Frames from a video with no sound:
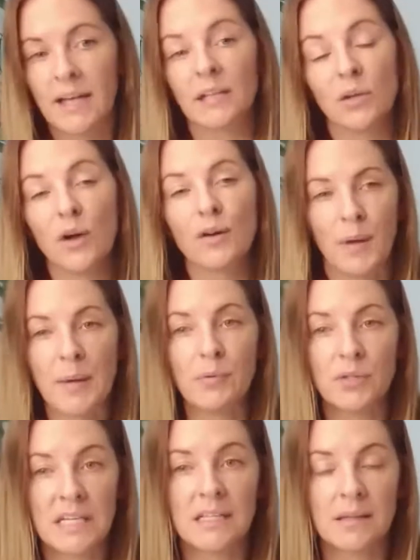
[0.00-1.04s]
And a lot of people
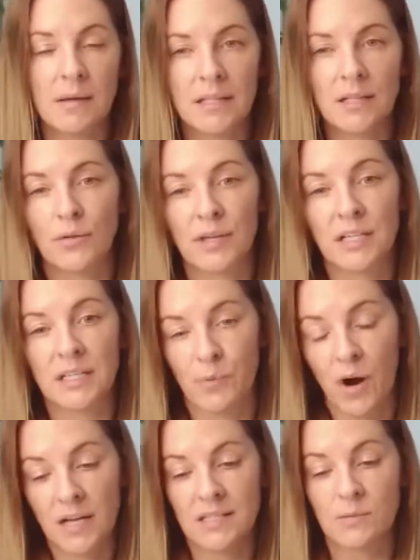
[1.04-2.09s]
did, these
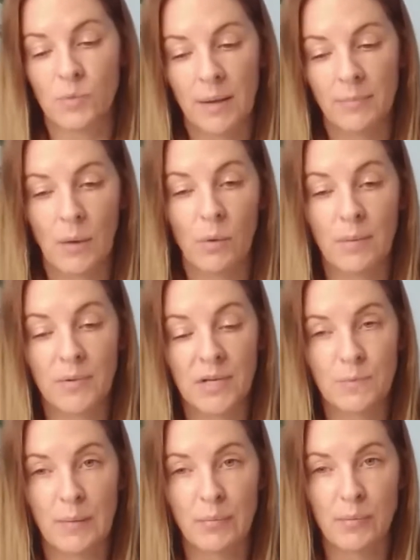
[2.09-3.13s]
prices went up that way because
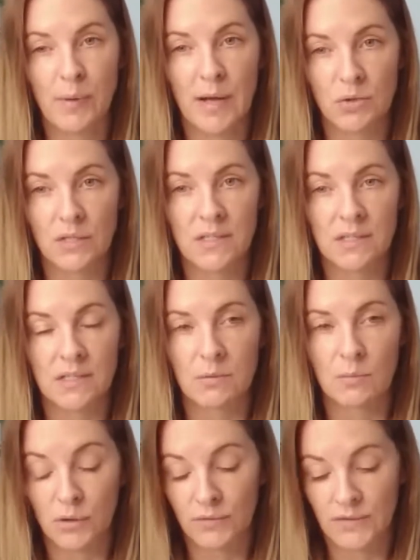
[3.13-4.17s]
people made choices to
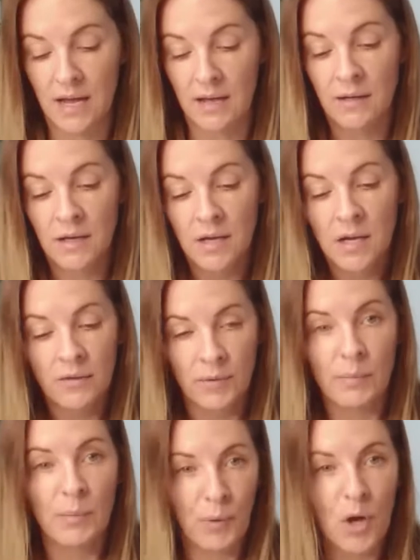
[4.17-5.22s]
move down from
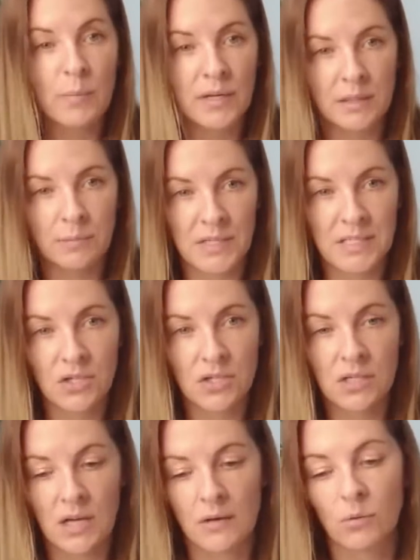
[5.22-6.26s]
a permanent
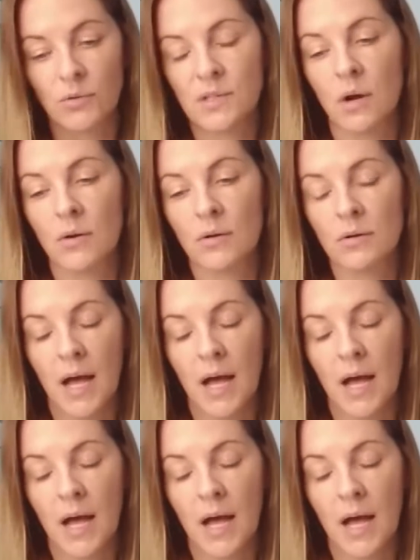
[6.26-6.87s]
position, and also,